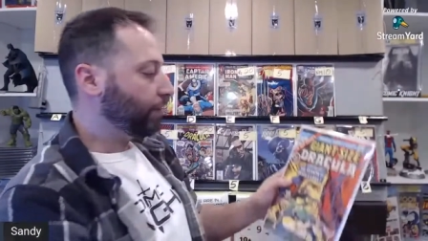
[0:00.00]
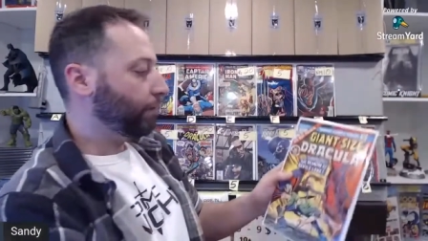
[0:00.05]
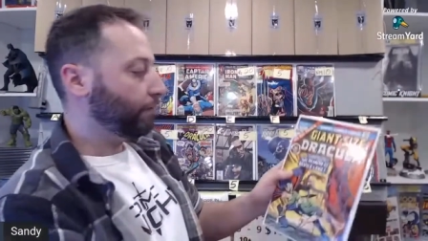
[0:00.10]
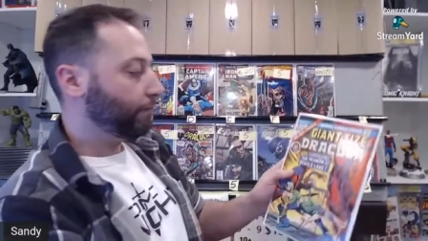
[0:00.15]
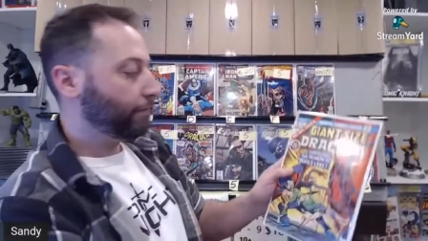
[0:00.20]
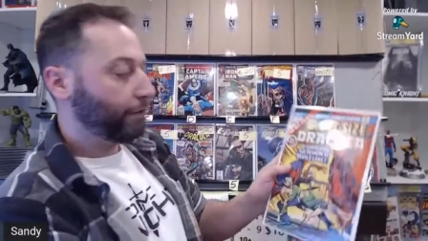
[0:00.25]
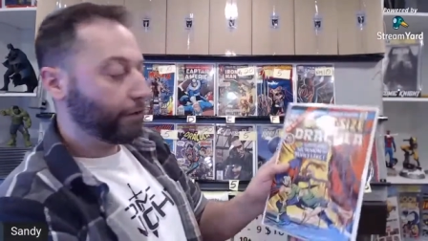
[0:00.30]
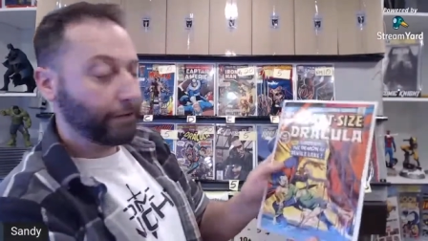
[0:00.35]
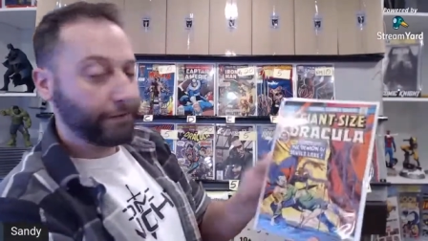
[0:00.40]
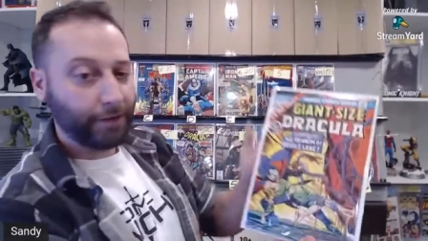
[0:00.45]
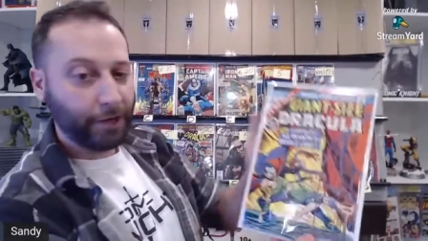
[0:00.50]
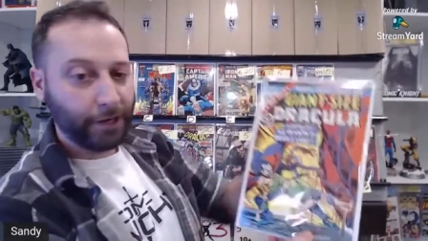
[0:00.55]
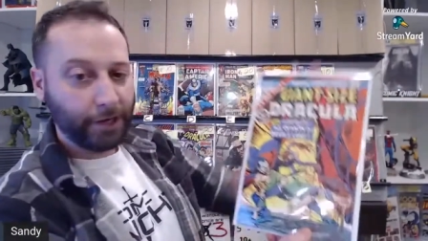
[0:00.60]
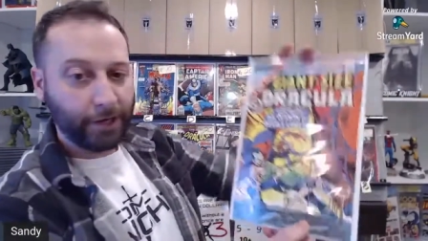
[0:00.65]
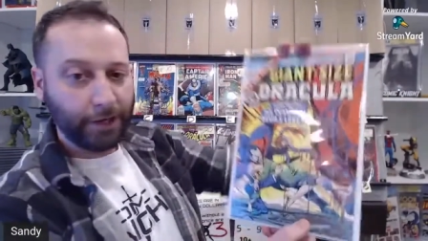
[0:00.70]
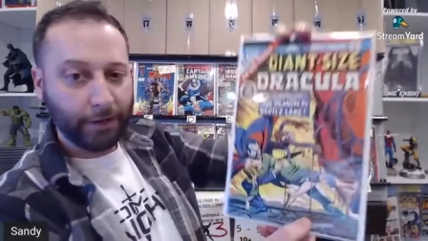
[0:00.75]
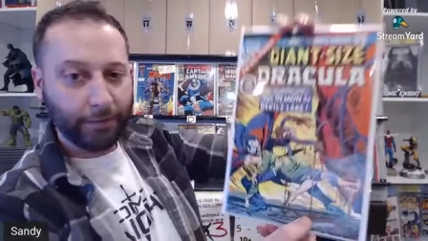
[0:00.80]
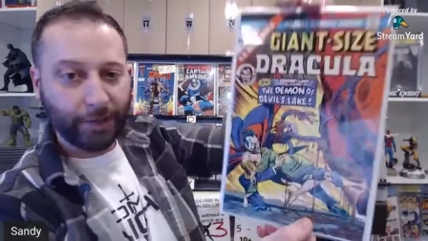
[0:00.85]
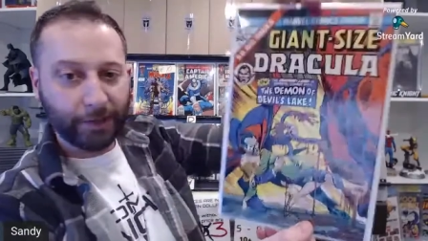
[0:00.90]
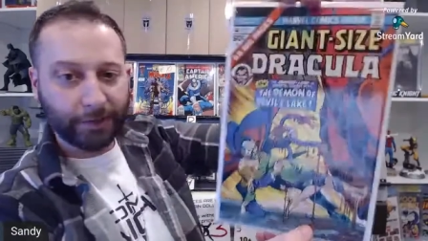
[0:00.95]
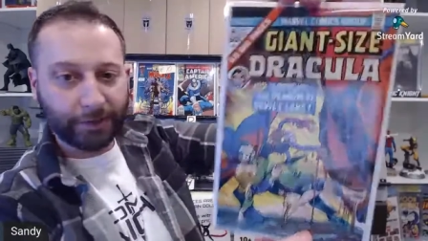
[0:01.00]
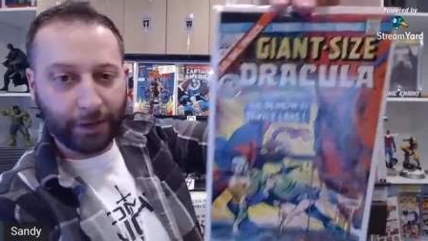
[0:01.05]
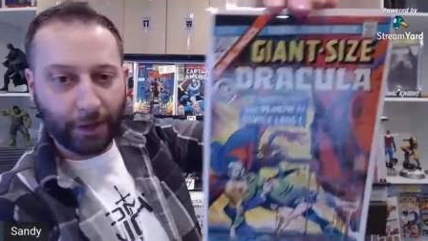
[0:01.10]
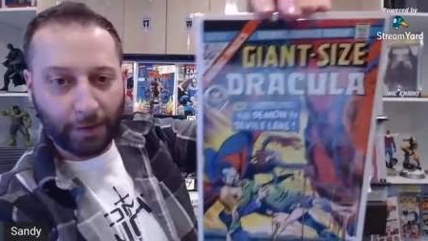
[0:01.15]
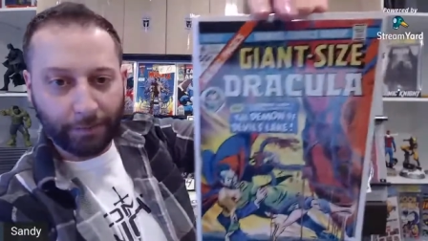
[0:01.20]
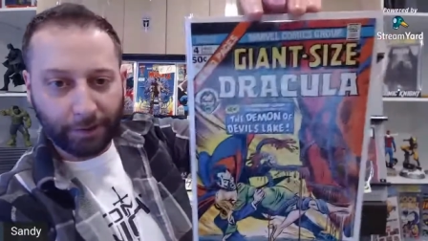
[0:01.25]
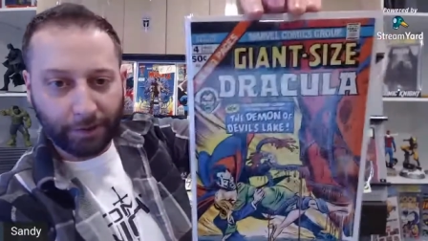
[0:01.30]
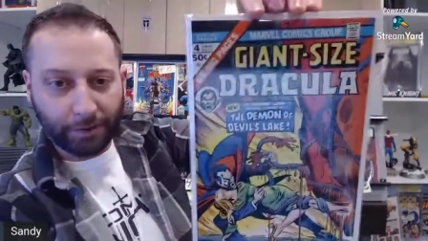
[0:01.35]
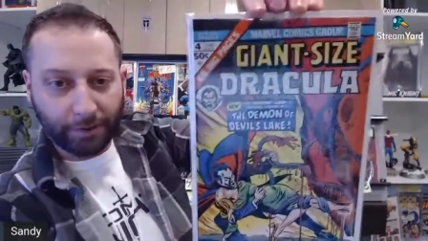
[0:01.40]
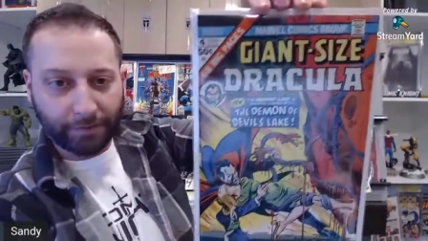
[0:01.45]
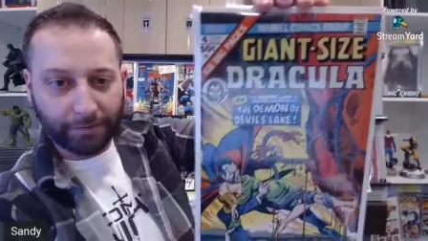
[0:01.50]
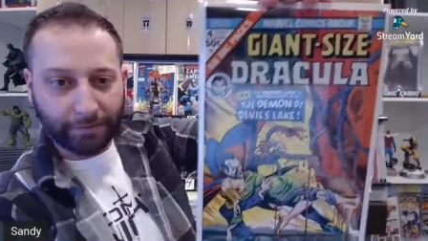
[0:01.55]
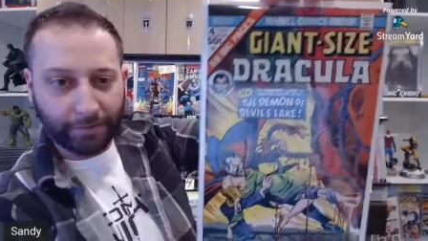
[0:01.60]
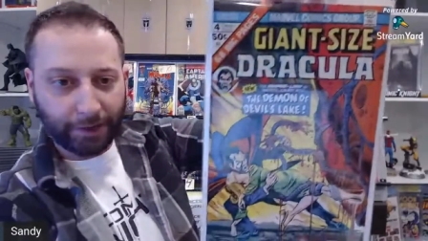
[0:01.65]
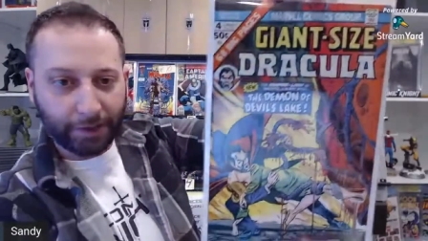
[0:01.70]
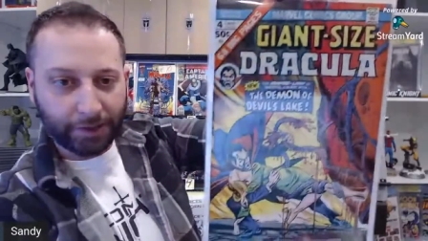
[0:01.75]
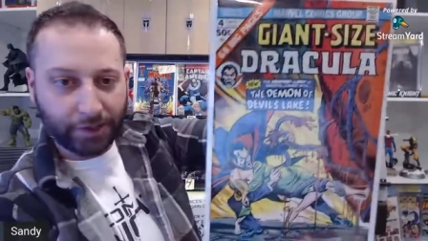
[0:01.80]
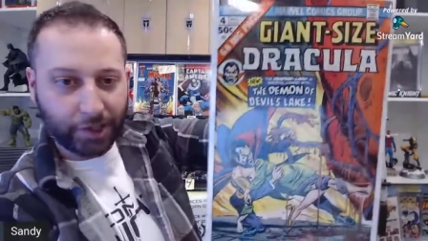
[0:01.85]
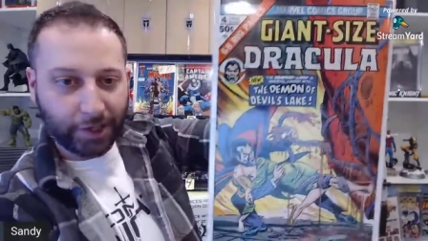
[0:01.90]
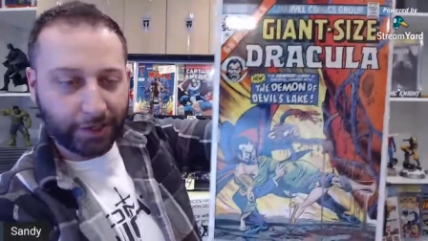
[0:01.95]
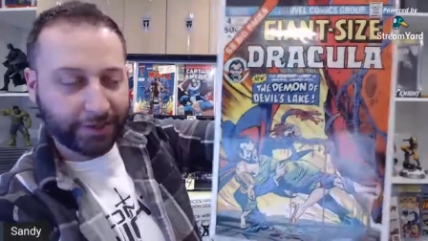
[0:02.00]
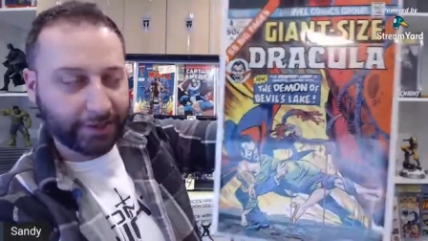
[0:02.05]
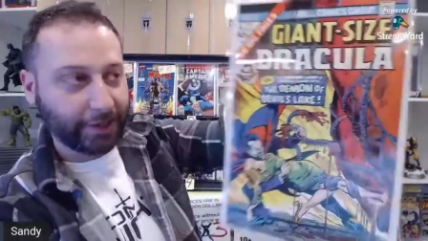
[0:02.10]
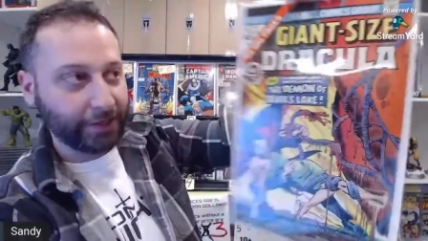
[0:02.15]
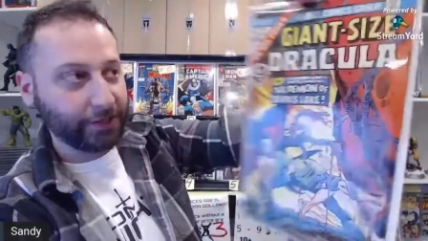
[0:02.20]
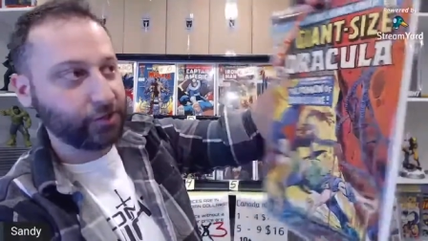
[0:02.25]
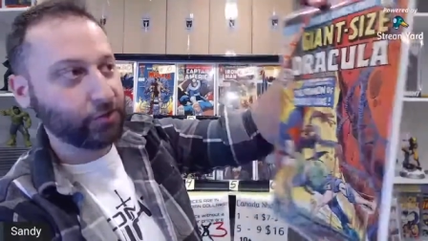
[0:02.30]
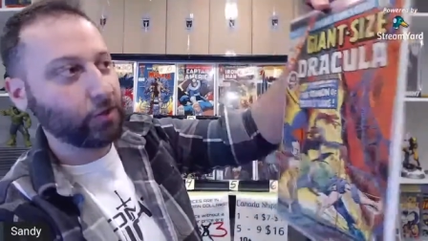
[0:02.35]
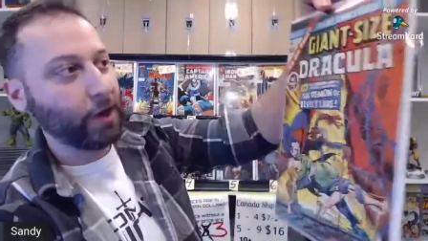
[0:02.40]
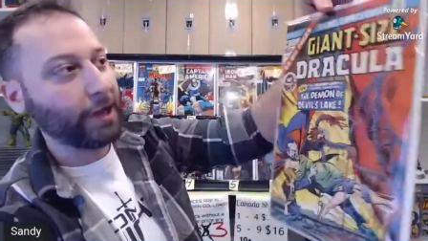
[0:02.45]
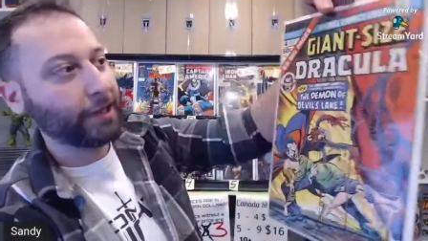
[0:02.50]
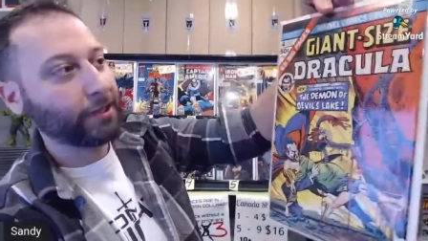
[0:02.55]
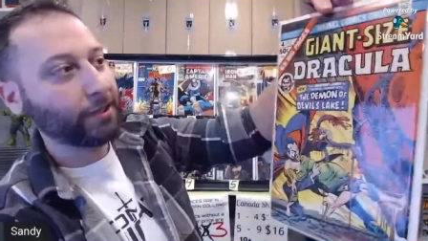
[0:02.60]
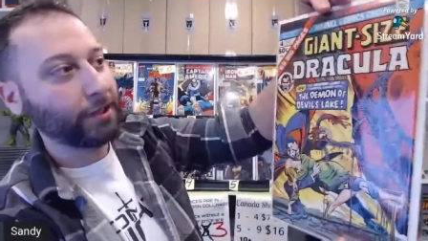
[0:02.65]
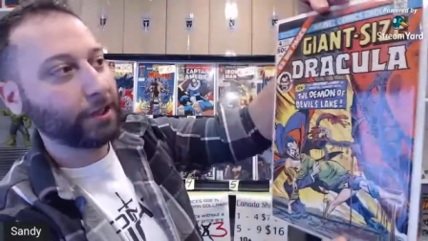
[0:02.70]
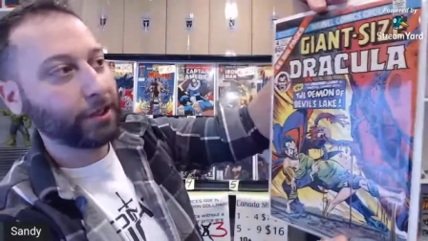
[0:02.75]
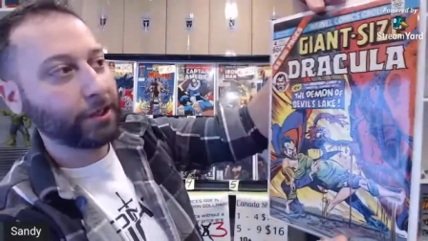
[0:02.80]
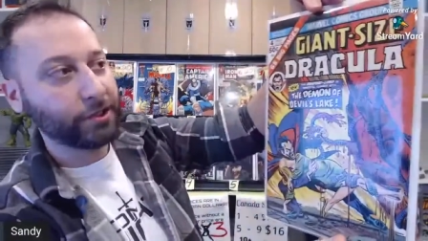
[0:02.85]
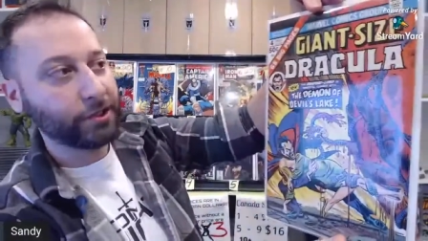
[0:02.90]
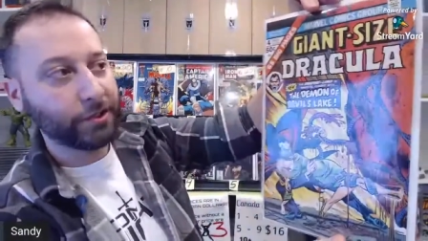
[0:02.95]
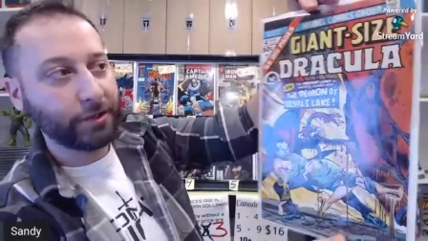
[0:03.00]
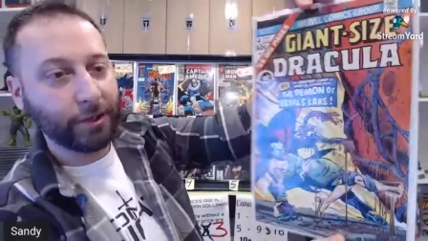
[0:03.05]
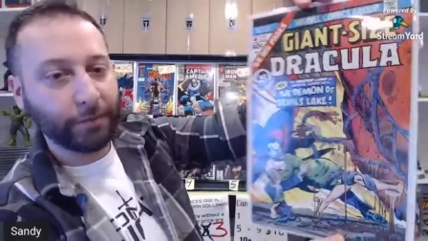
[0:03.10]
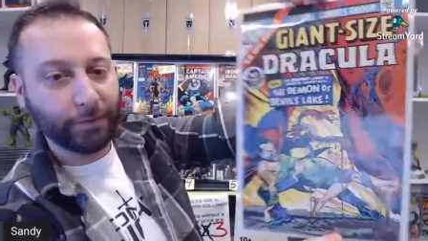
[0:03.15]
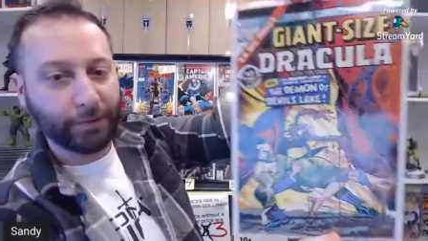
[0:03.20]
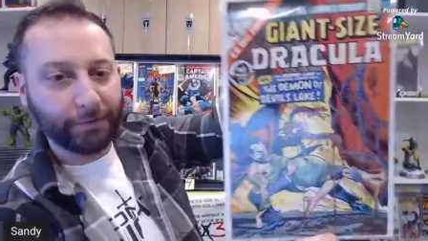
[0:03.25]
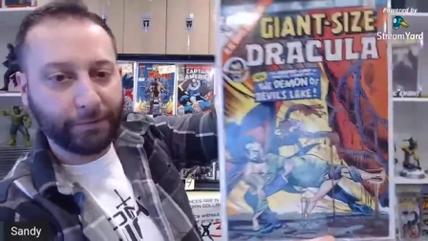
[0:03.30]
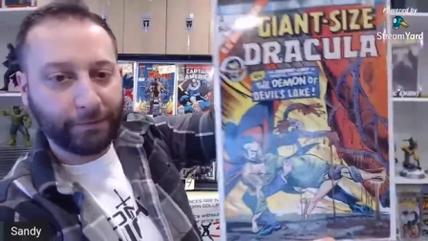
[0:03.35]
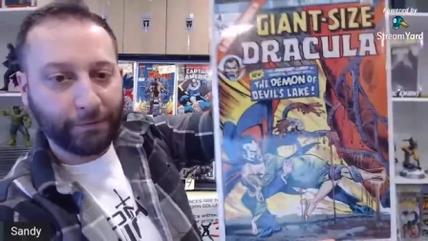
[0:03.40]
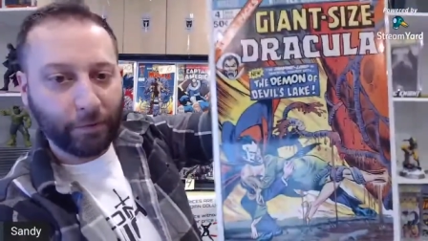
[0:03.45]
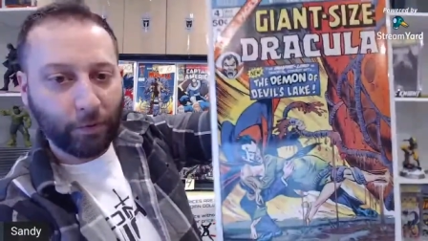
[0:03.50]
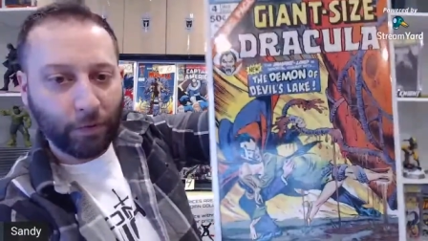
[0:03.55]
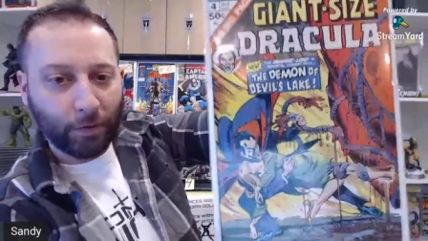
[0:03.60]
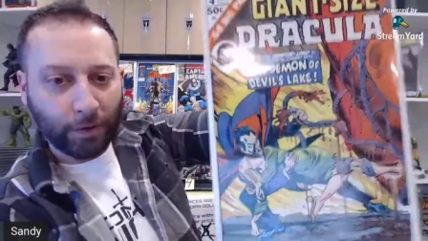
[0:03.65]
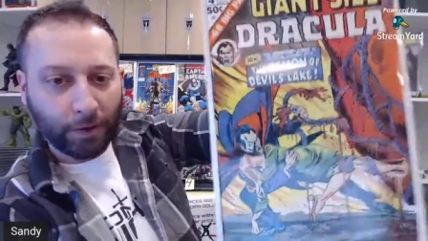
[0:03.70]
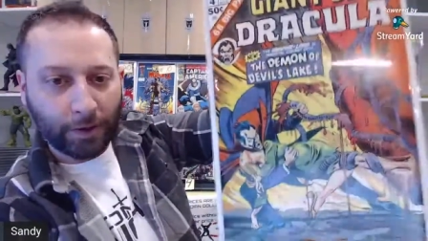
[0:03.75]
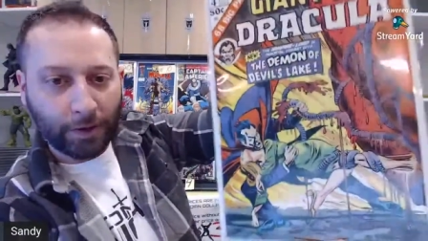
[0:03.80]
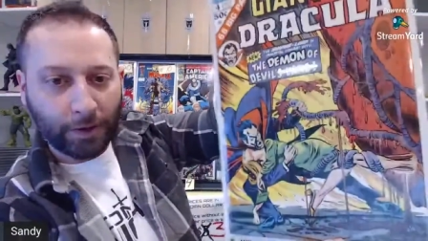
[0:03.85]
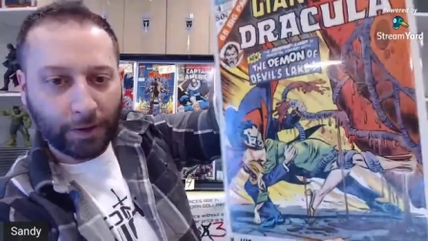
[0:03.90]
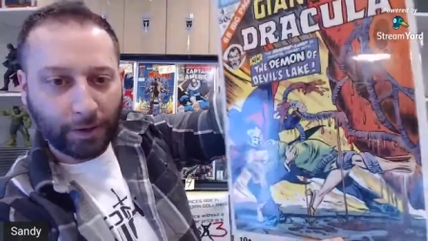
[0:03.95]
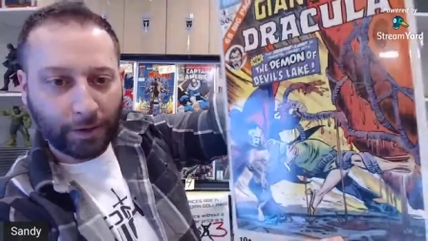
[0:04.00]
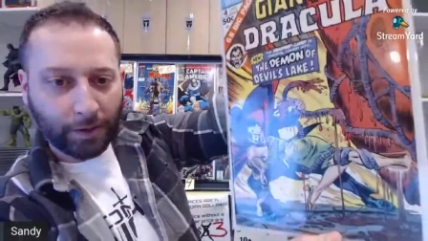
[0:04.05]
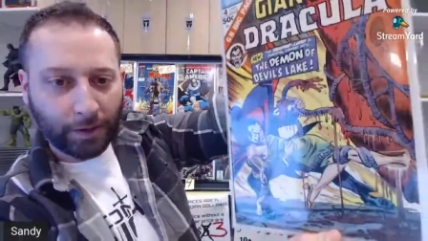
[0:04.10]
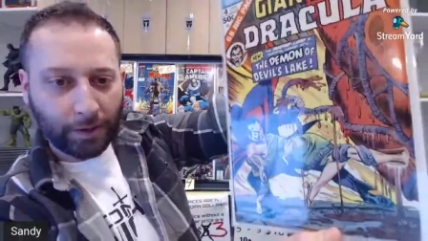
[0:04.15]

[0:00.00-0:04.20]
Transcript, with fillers: A very fine near mint copy of uh, Giant Size Dracula, issue number four.